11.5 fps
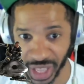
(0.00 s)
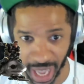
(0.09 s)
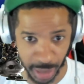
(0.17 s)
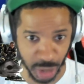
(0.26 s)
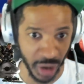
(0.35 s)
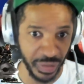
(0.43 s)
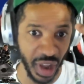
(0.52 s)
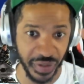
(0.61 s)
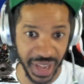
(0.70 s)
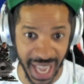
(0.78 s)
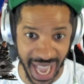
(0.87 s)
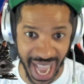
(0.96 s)
game. So if you have
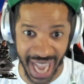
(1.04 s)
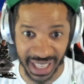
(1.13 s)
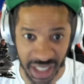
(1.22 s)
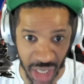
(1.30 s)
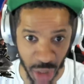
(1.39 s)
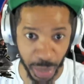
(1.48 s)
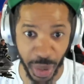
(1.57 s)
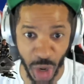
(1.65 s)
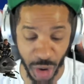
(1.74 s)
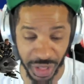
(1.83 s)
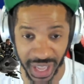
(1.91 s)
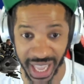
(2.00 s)
E A access and you
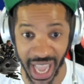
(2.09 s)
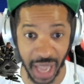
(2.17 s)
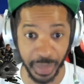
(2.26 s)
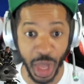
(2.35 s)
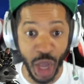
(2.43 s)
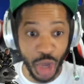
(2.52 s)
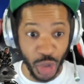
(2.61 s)
pre-order the game,